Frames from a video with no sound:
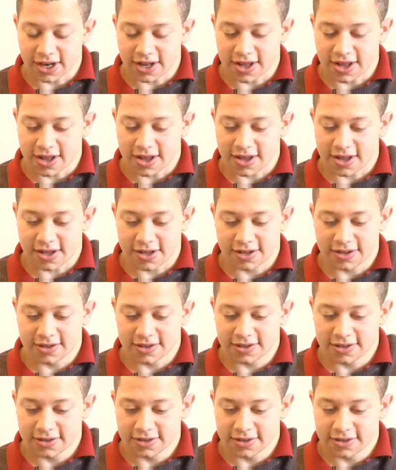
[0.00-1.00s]

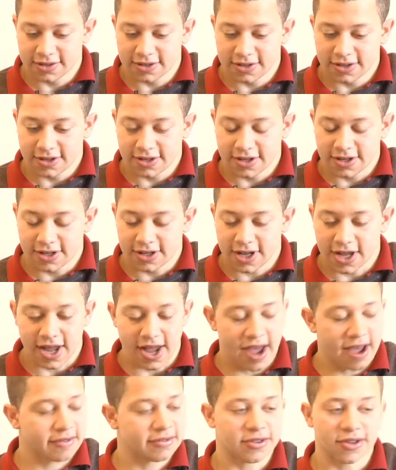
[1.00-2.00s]

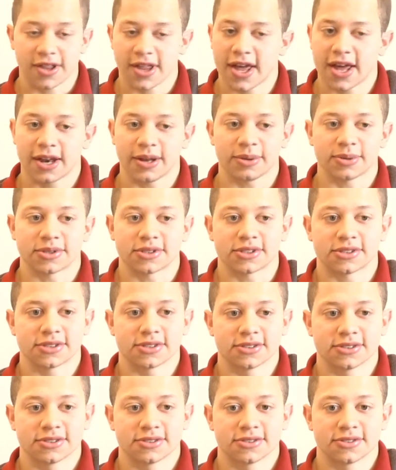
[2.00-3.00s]
after that it was
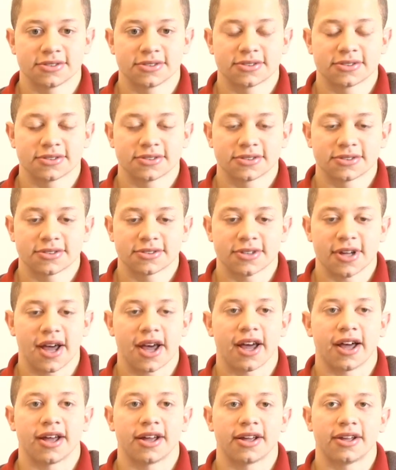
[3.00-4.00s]

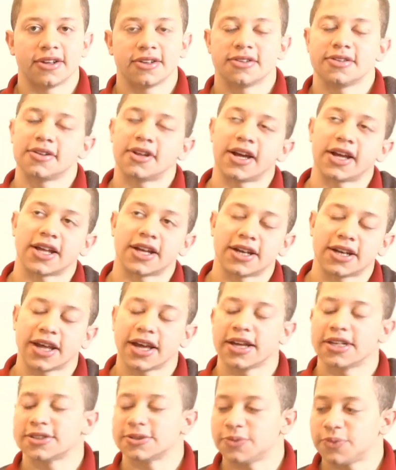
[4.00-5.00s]
like in
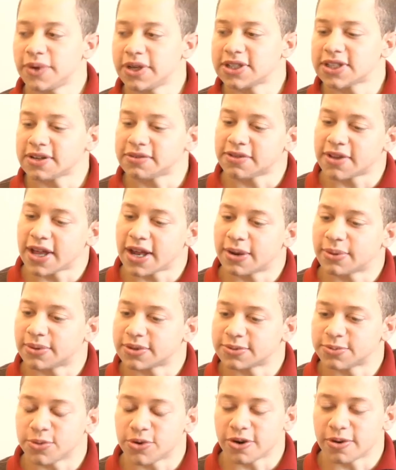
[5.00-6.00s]
days and weeks after that it
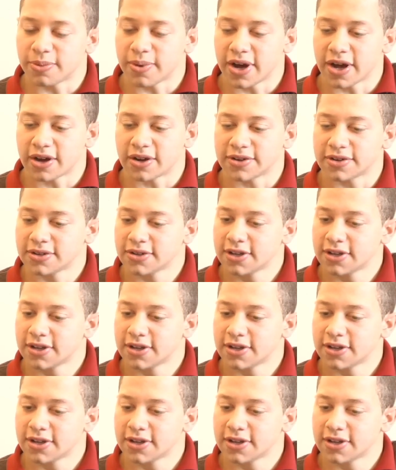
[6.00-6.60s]
was more about,